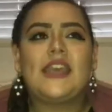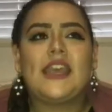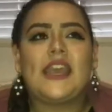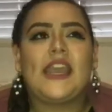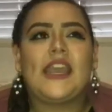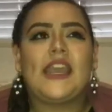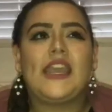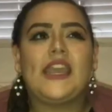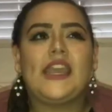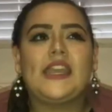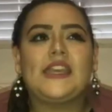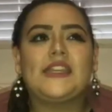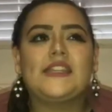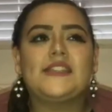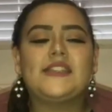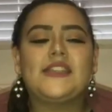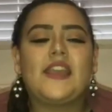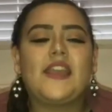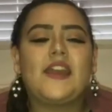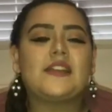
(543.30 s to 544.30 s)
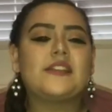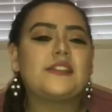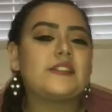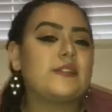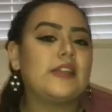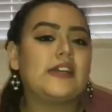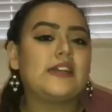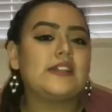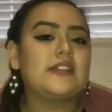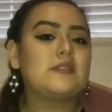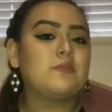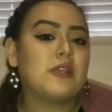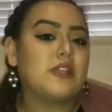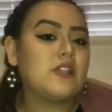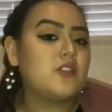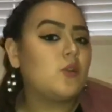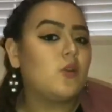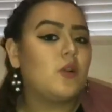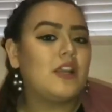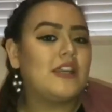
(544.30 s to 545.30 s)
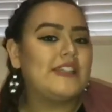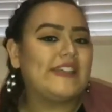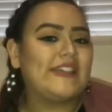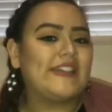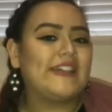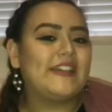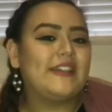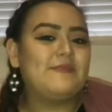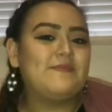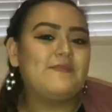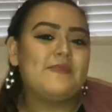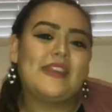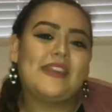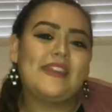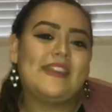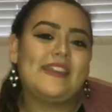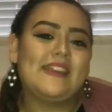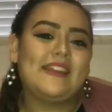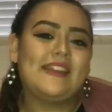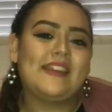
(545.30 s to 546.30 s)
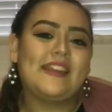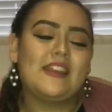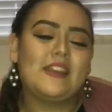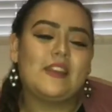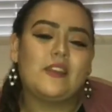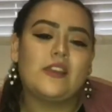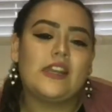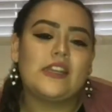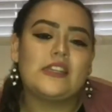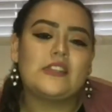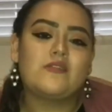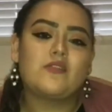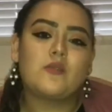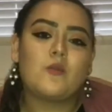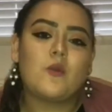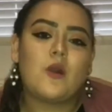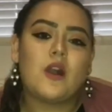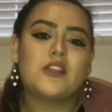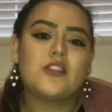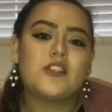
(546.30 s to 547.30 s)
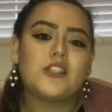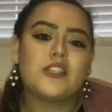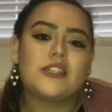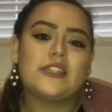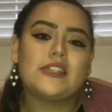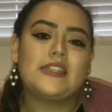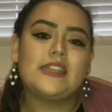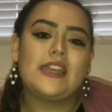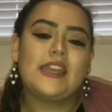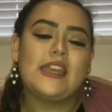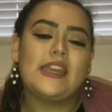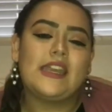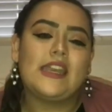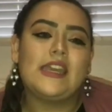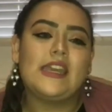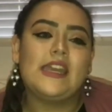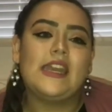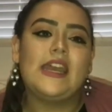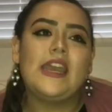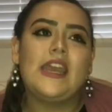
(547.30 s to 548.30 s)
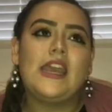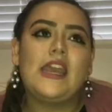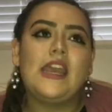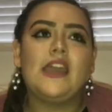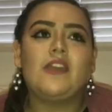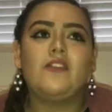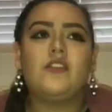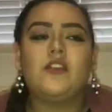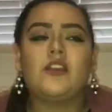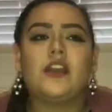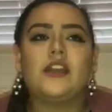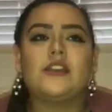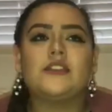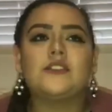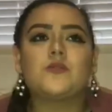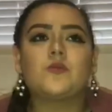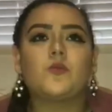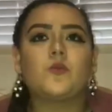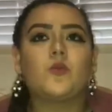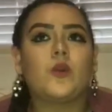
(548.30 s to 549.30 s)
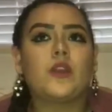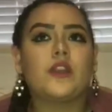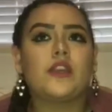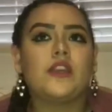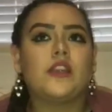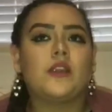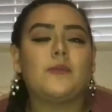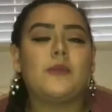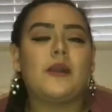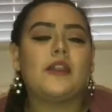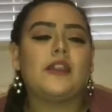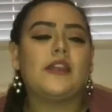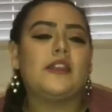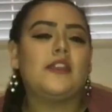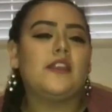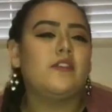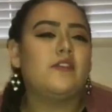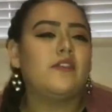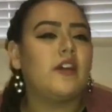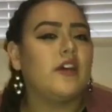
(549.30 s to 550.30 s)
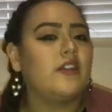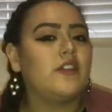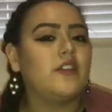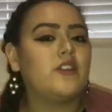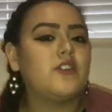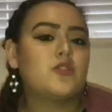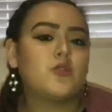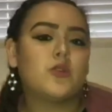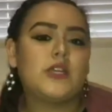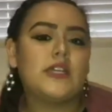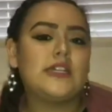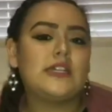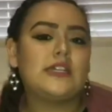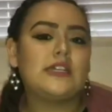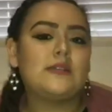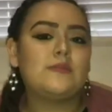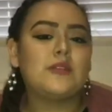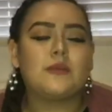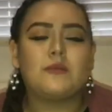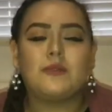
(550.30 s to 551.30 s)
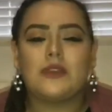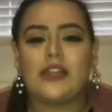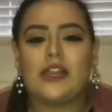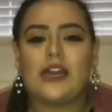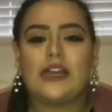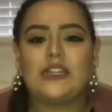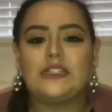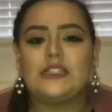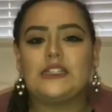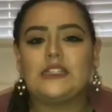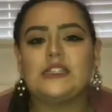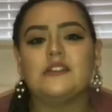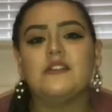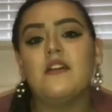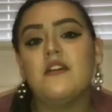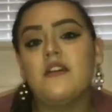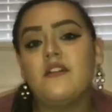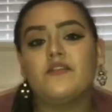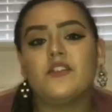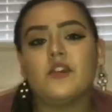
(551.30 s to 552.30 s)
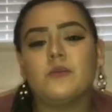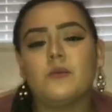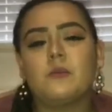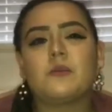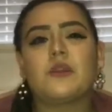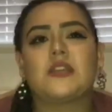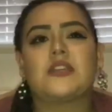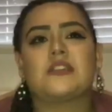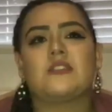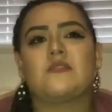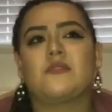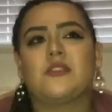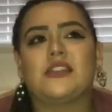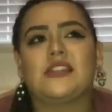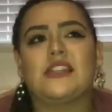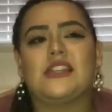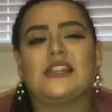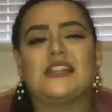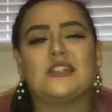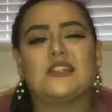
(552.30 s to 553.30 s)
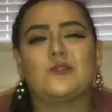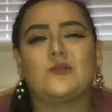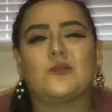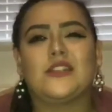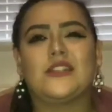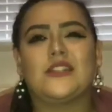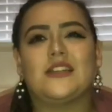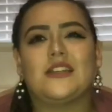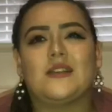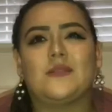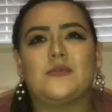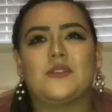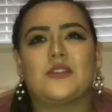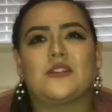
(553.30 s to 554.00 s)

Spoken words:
And yeah, so that's my story time, and thank you guys for watching. And if you guys want to hear about any of other story times, I'd be glad to film them, because I really like story times.